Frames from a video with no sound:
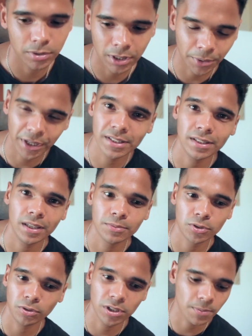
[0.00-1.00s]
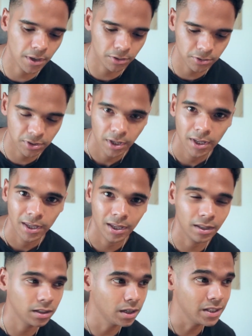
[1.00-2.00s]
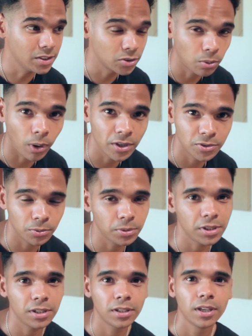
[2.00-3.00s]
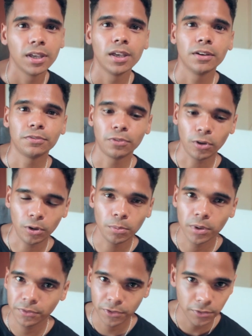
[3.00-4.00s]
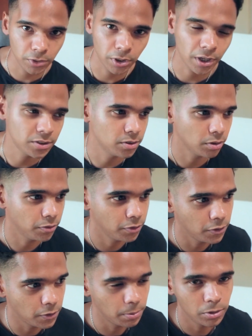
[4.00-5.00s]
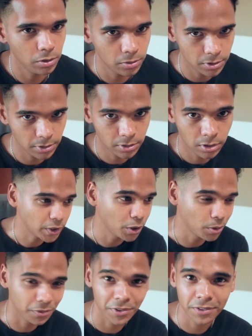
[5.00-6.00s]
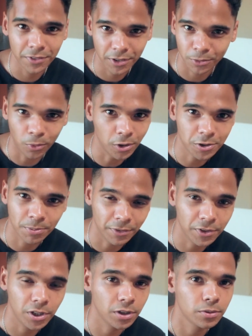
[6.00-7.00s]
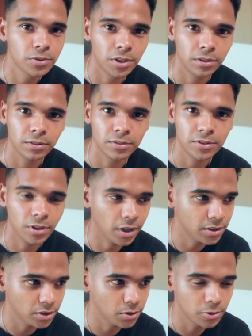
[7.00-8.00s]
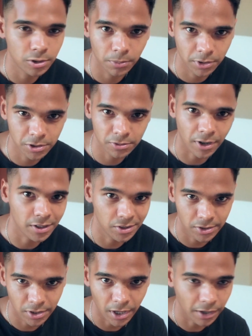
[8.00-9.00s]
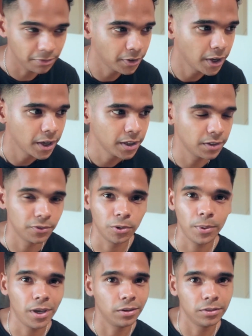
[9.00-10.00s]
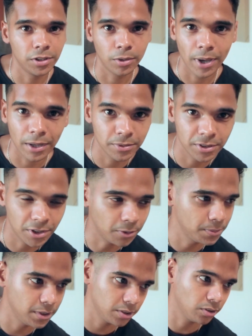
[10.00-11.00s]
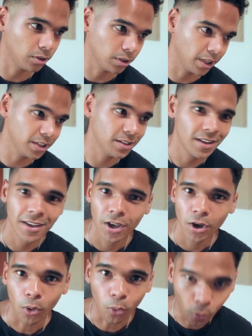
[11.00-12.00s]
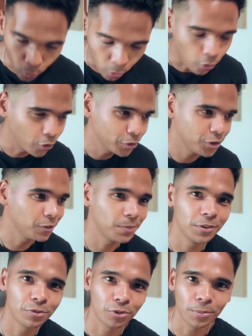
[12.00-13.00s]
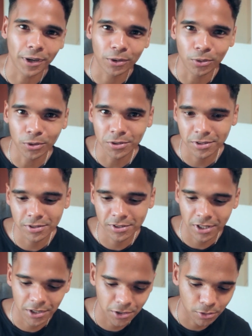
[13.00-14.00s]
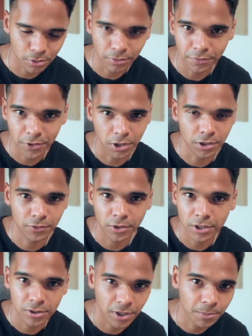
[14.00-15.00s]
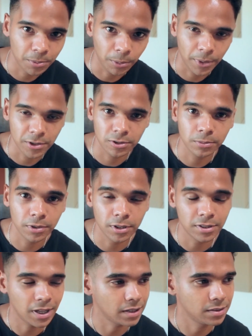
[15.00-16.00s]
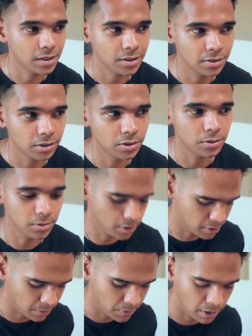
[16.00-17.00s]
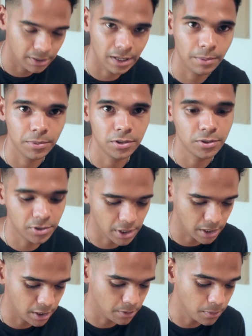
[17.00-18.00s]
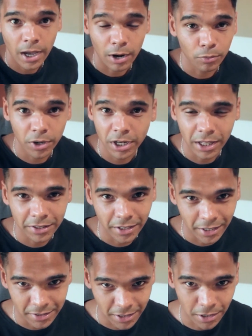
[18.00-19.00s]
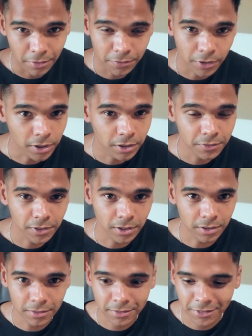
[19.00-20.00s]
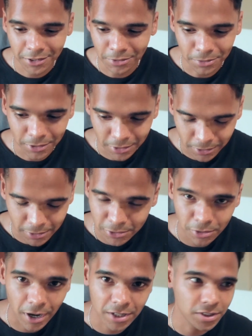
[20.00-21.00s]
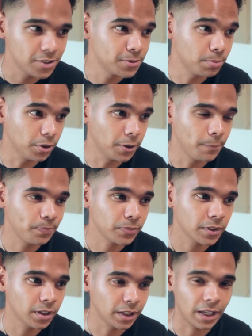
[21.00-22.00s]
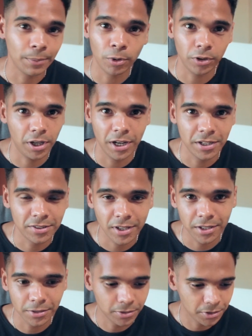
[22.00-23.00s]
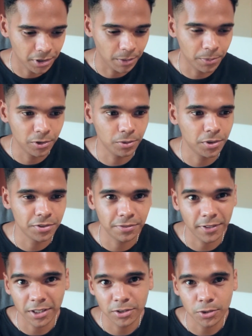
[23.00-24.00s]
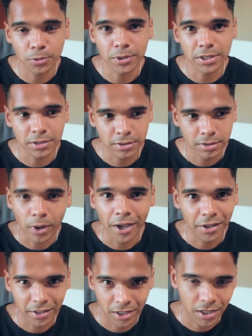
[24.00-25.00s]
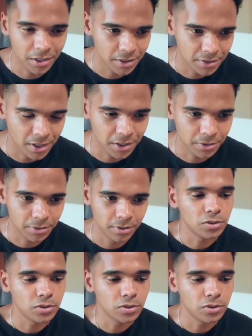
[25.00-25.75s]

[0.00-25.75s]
Now, I get DMs or emails at least twice a week from a few of you guys, you know, a few of you producers who have either watched my videos and started to use some of the strategies that I've given away on, you know, how to sell beats online, or you've been through my courses and you've tried to implement some of the tactics, and you send me a DM and you say, Liam, I really like the idea of the, you know, the strategies, but like, I'm not getting any sales. You know, I've been doing this for like 2 weeks. Why aren't I getting any sales?